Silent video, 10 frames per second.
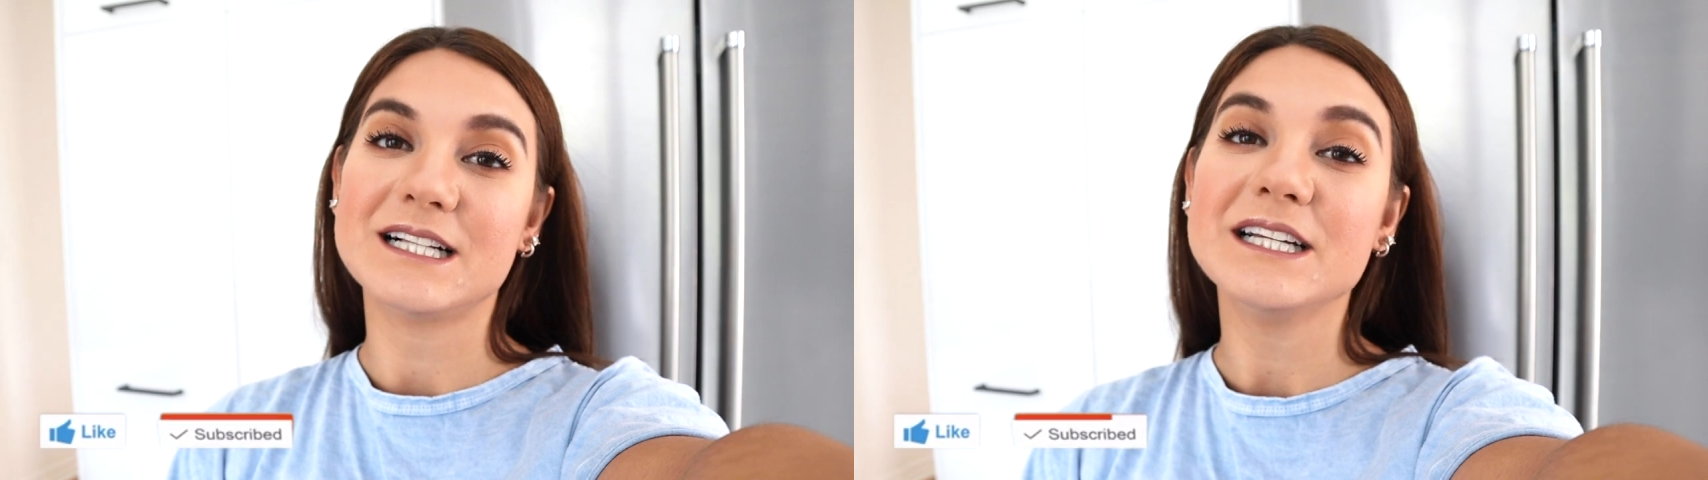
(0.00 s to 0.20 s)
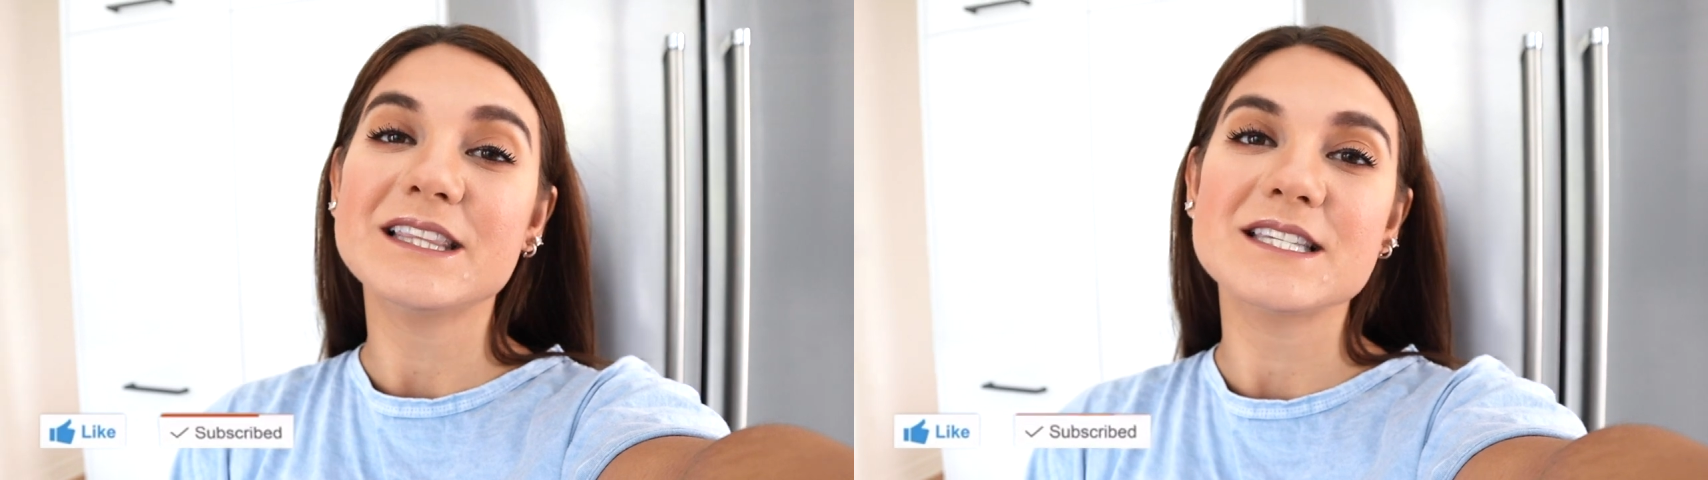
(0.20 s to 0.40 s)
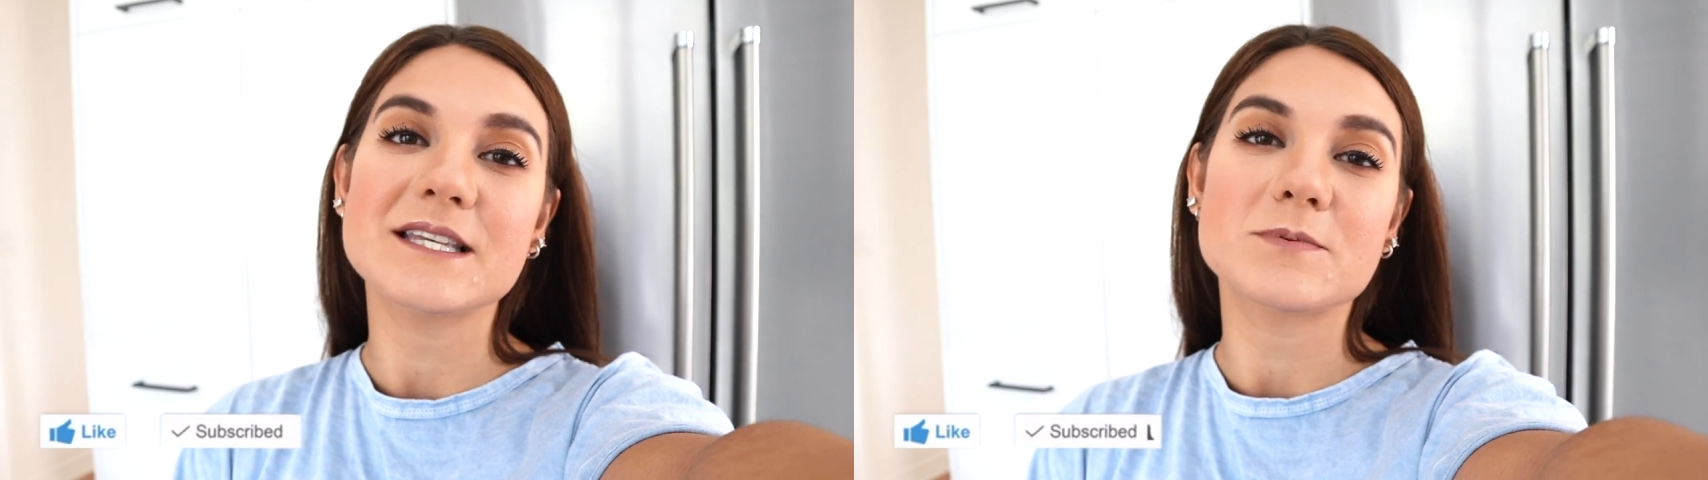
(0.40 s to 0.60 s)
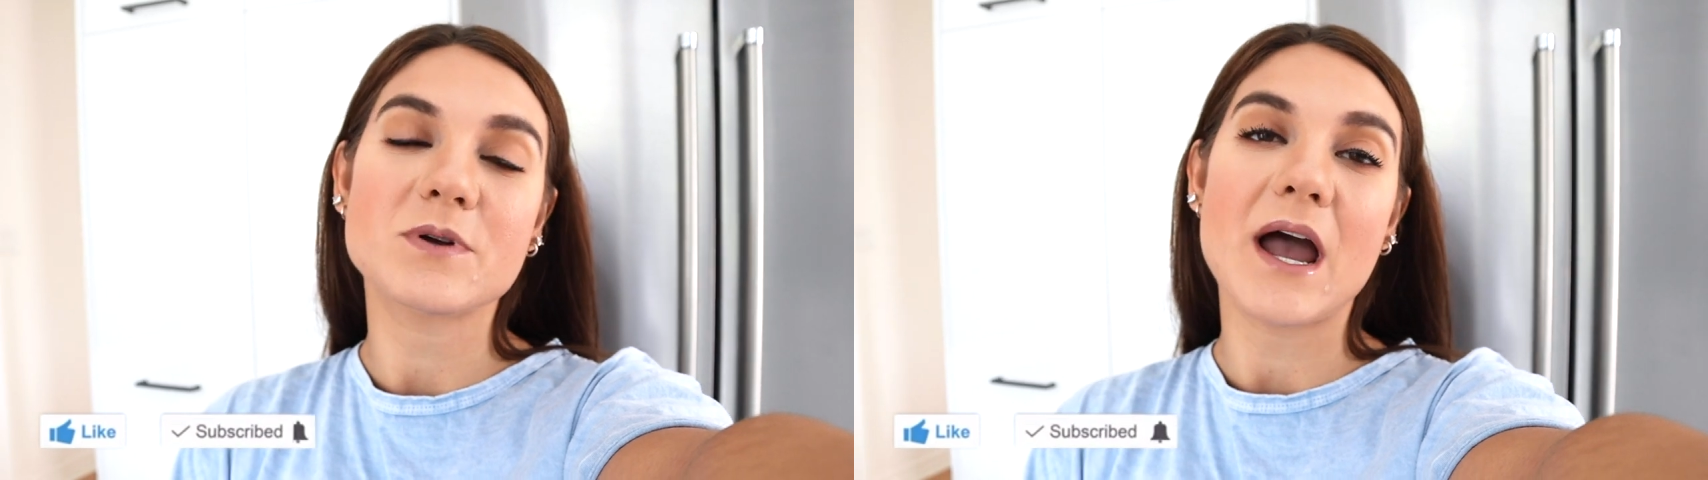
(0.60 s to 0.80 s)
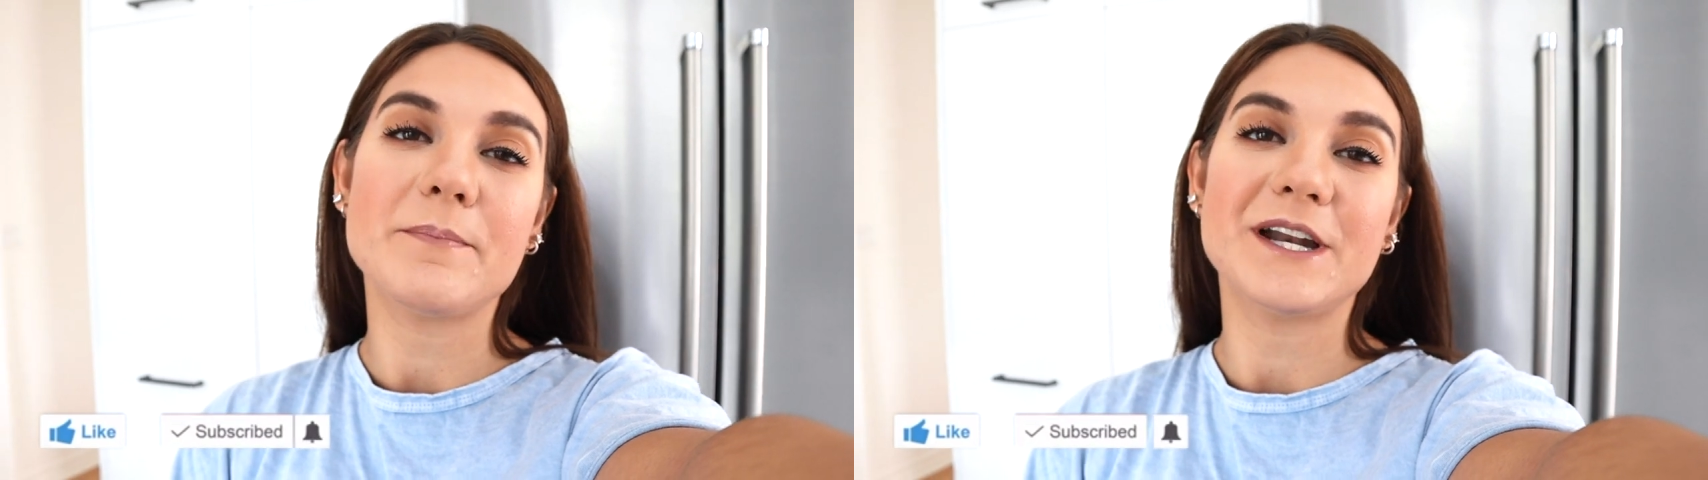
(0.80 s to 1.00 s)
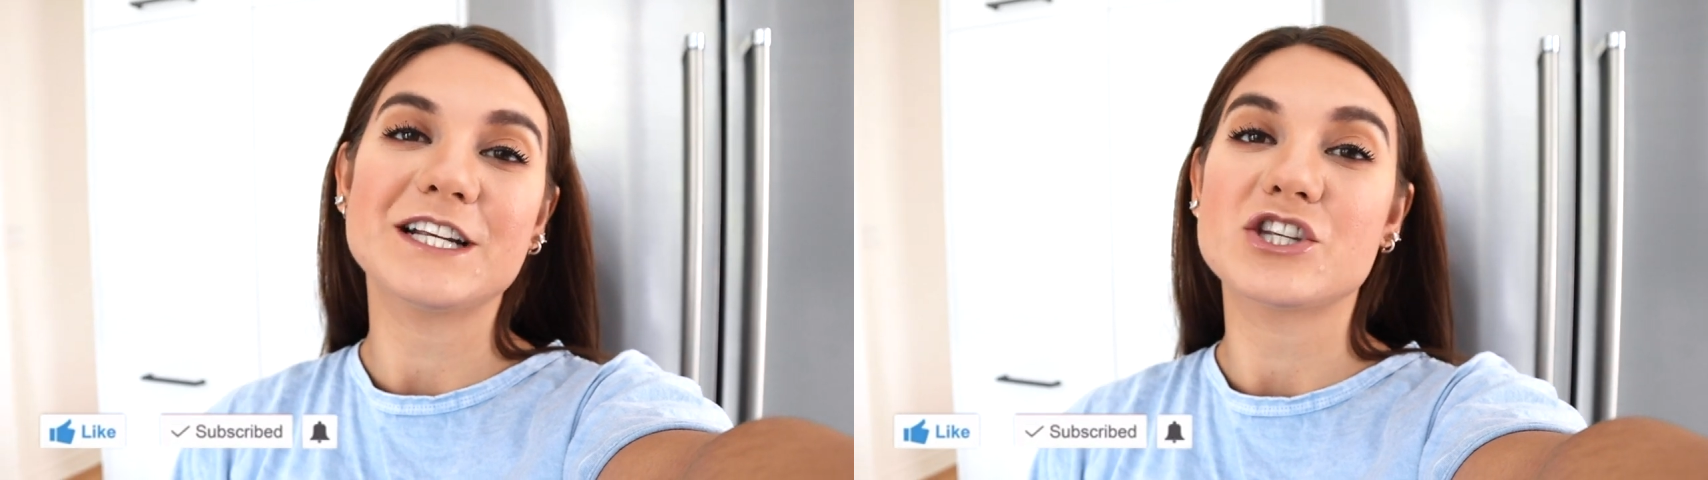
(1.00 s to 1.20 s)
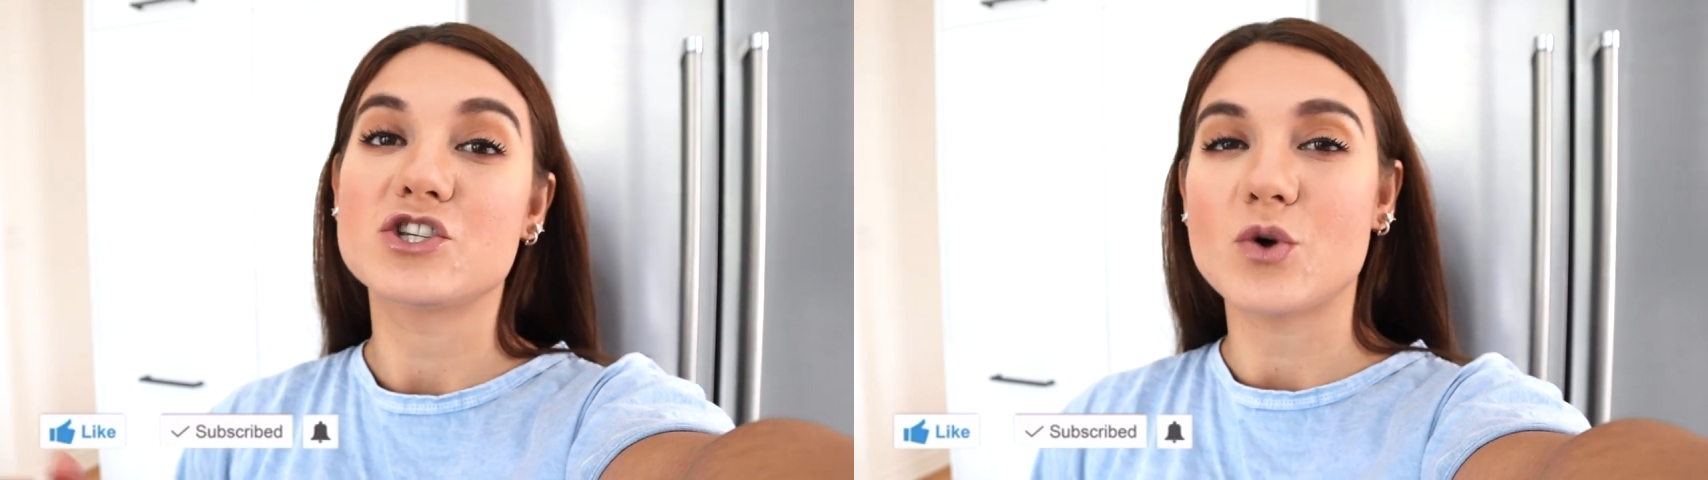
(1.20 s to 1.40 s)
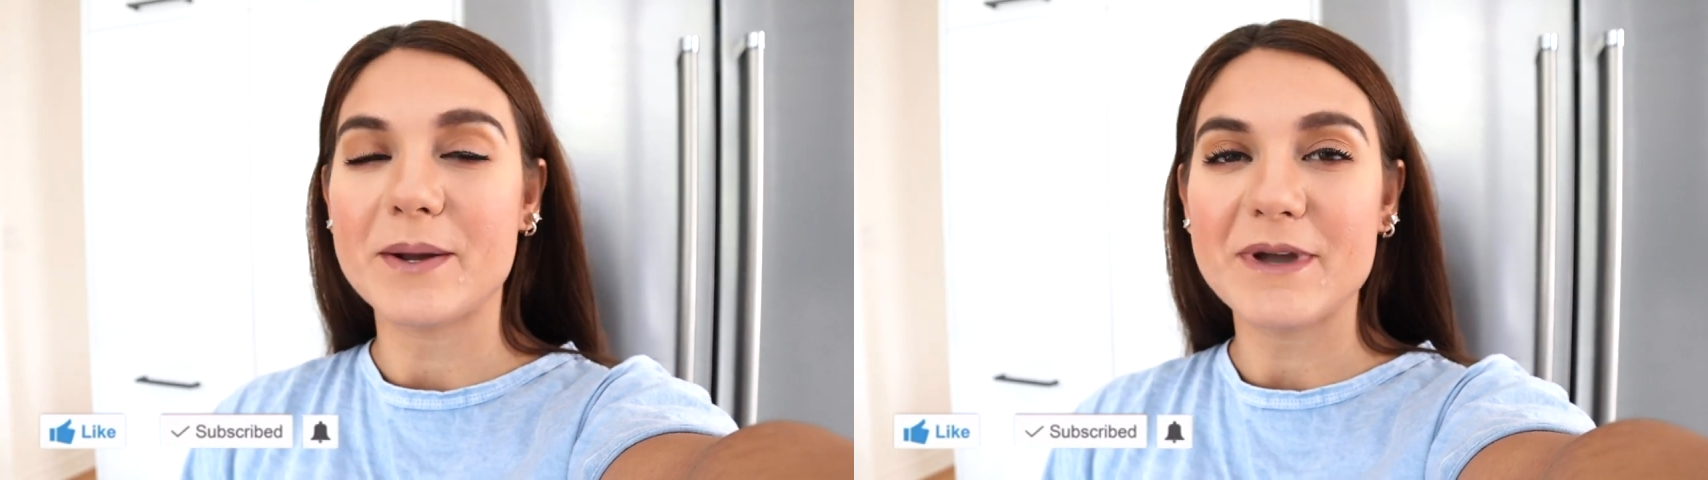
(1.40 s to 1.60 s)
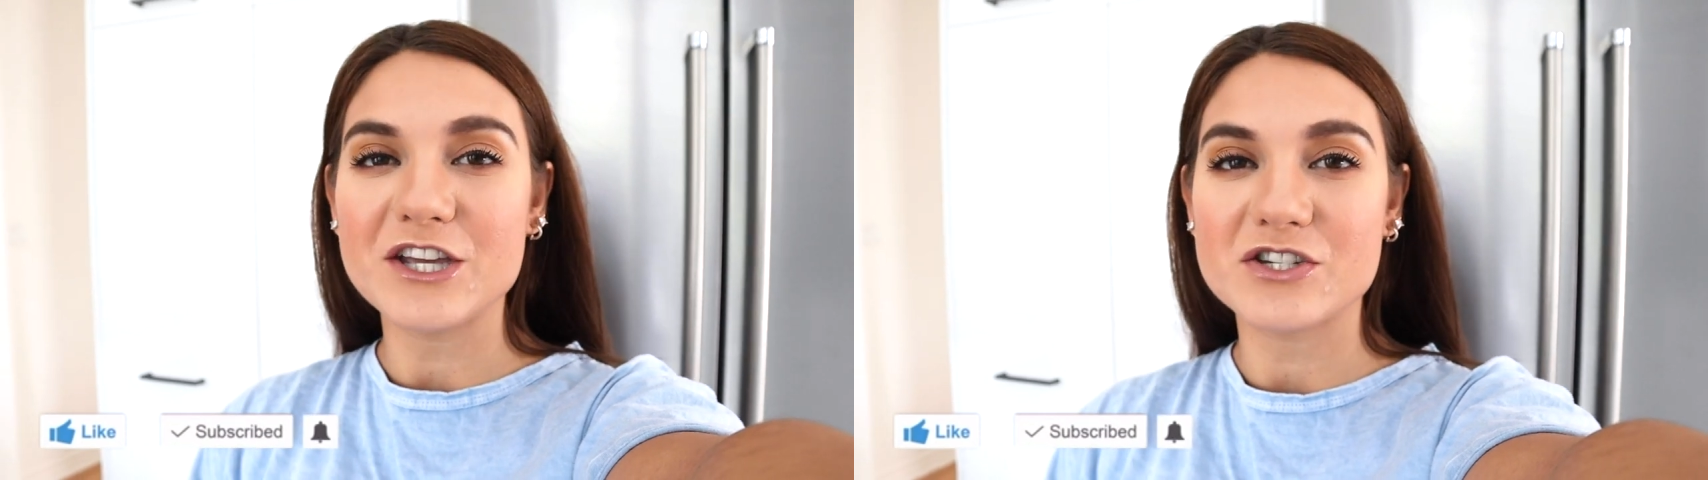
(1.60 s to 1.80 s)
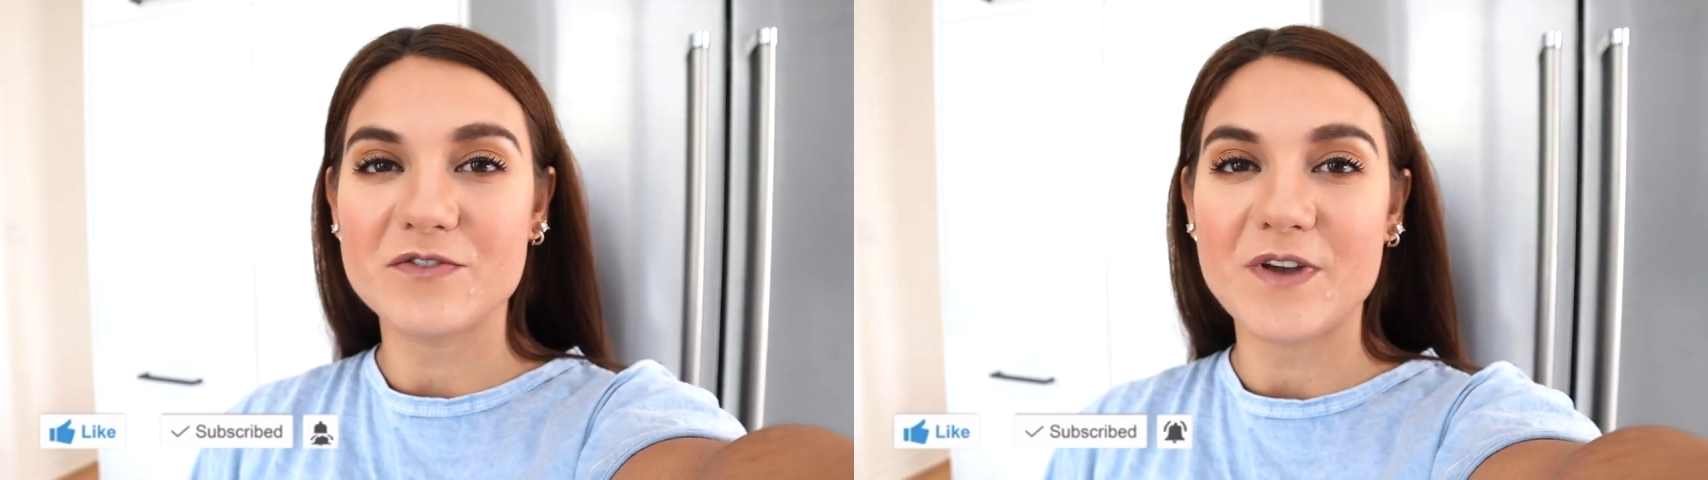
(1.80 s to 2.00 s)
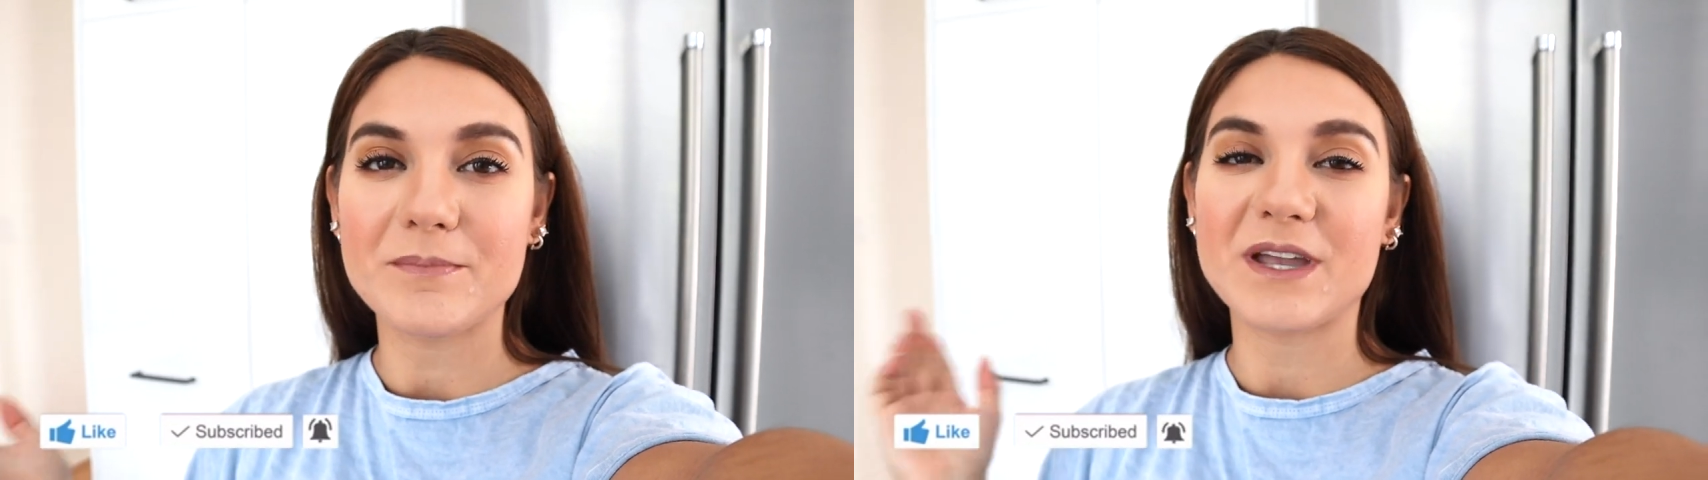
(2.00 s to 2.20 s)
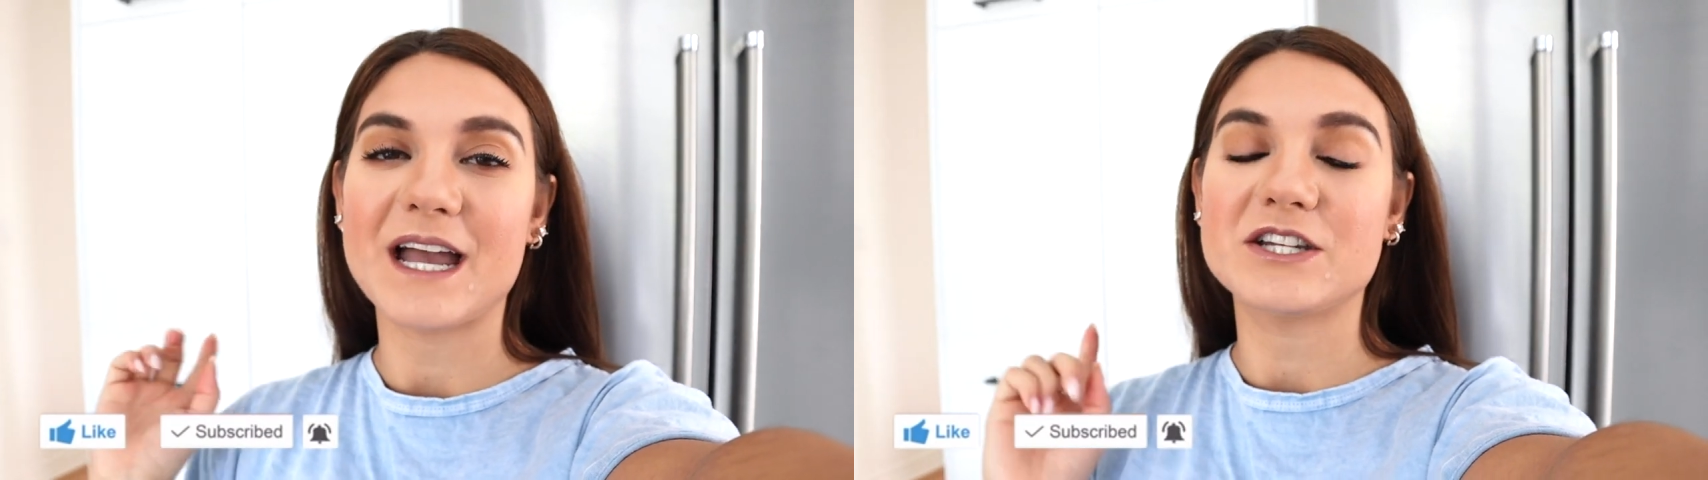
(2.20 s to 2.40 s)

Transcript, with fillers: click the subscribe button to join my YouTube family.